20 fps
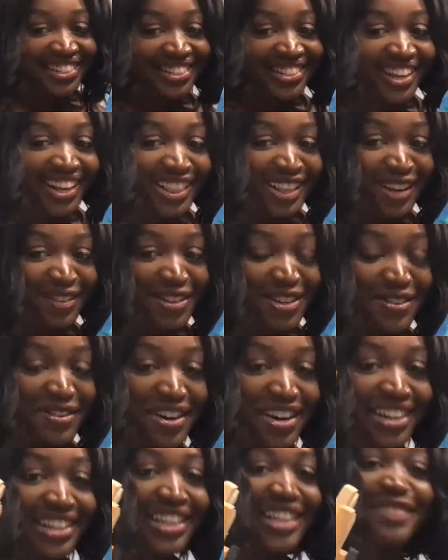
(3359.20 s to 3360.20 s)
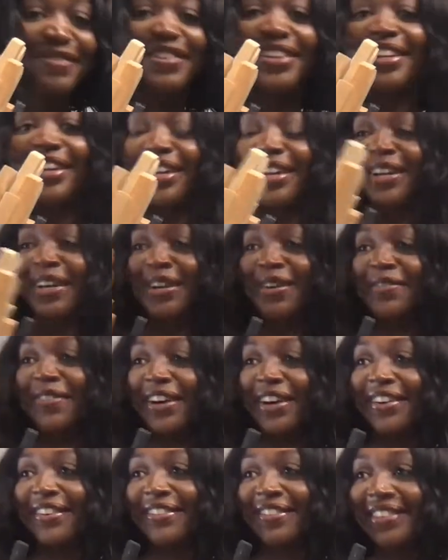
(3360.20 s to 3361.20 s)
Says, I love your work. Keep it up.
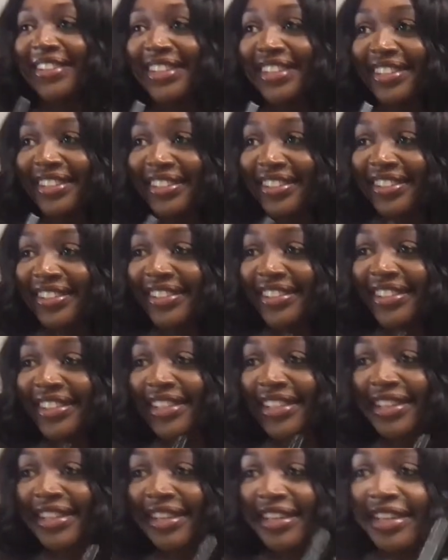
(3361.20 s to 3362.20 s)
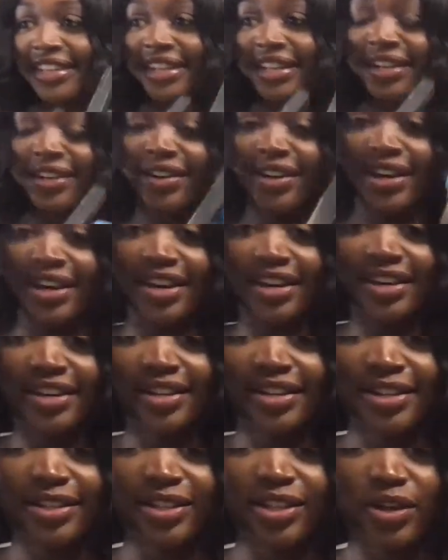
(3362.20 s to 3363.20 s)
I will.
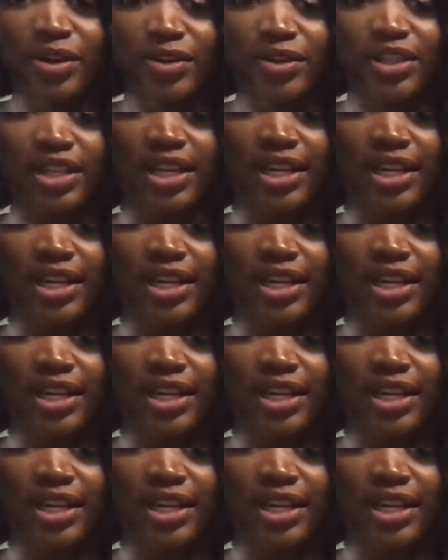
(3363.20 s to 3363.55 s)
Okay, so